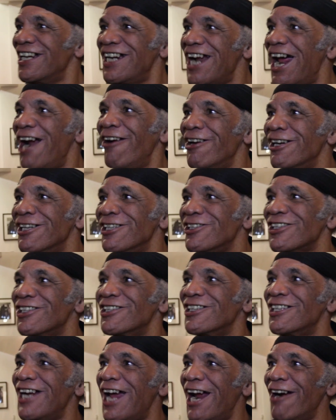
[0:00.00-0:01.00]

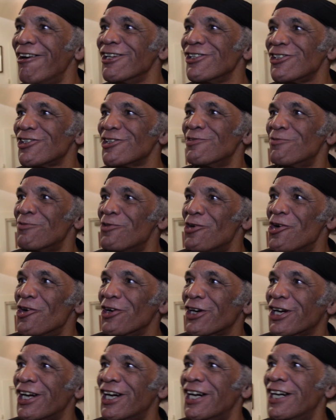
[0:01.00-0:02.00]
Larrington
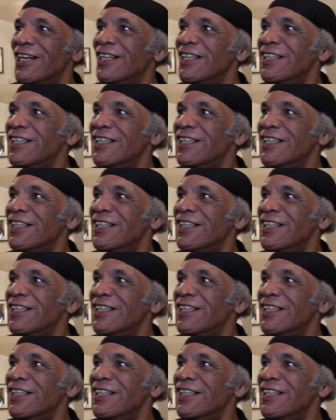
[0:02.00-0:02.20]
Walker.